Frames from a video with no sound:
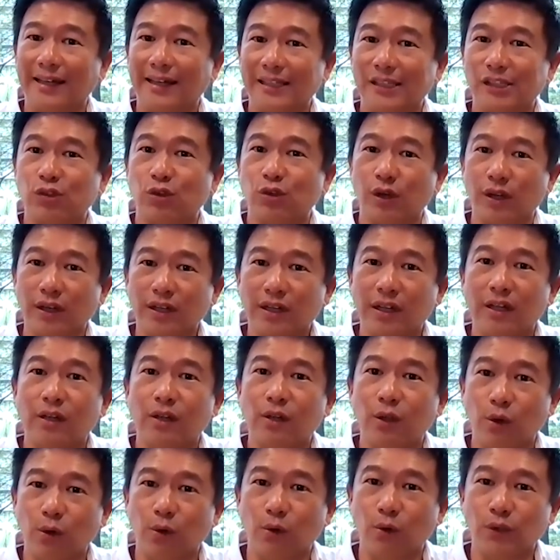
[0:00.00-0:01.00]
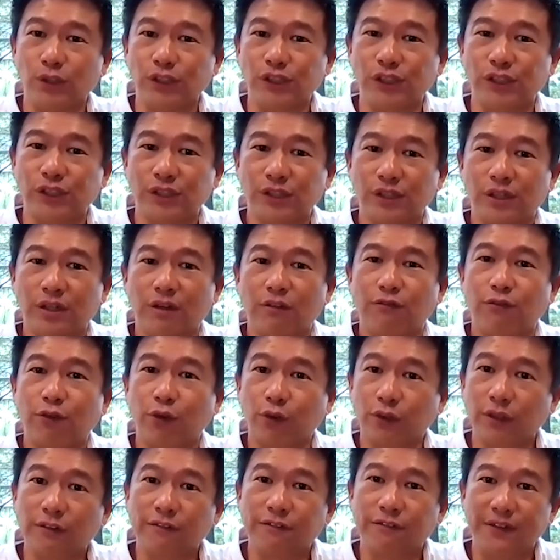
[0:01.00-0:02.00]
historical lows
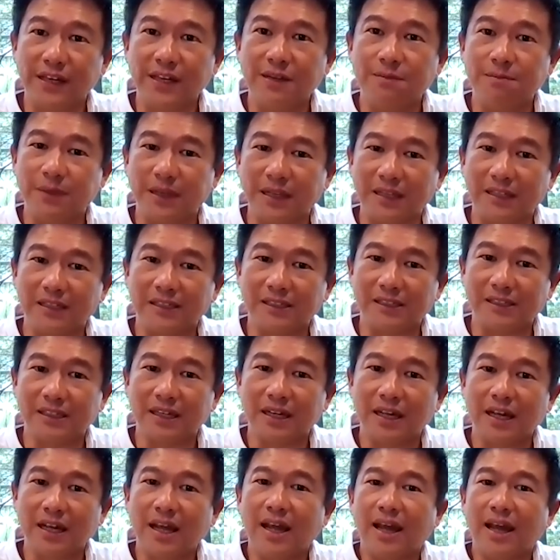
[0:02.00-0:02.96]
for the Philippines.